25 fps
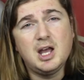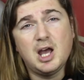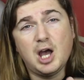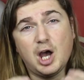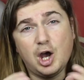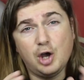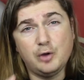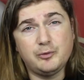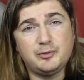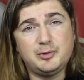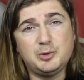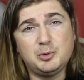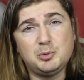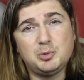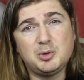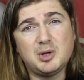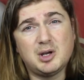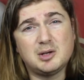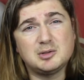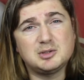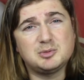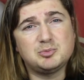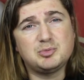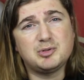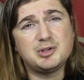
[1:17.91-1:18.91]
Hopefully we'll be
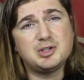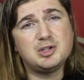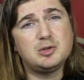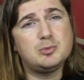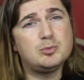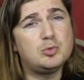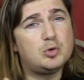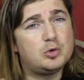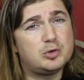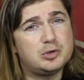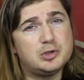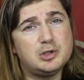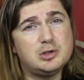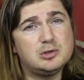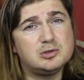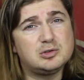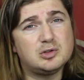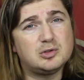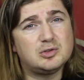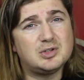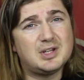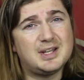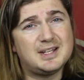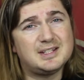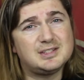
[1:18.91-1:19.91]
able to bring you more news
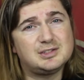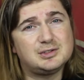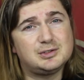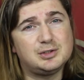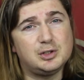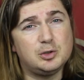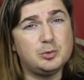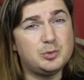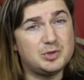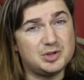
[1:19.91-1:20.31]
on that soon